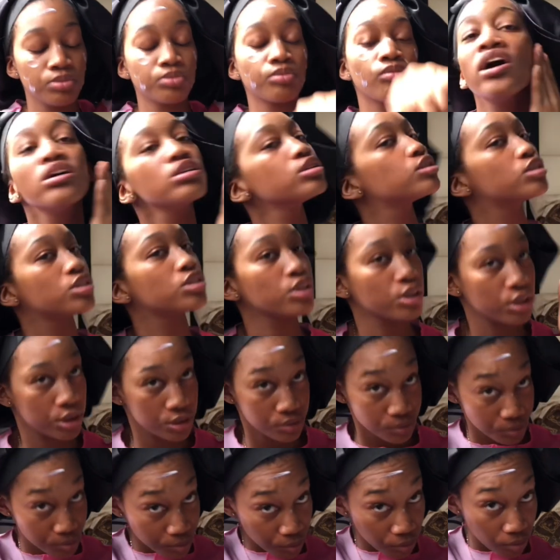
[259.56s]
Also,
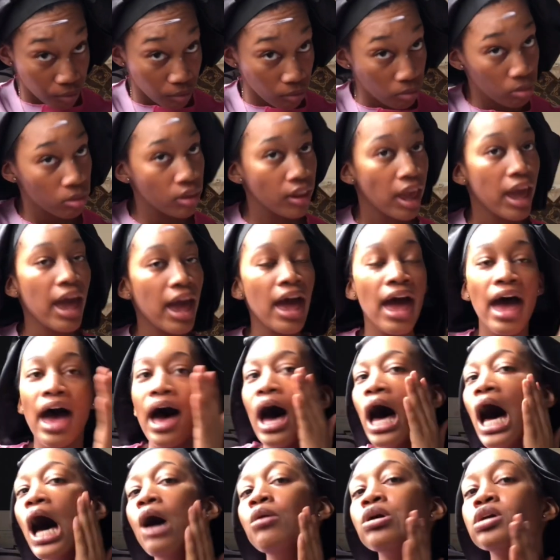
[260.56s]

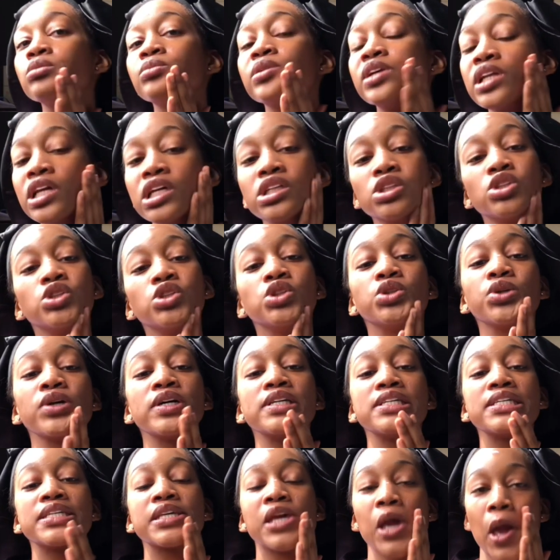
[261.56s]
I've been meaning to do a
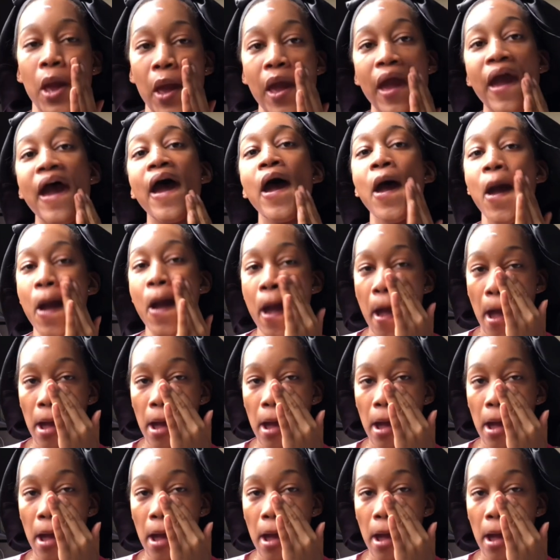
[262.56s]
skincare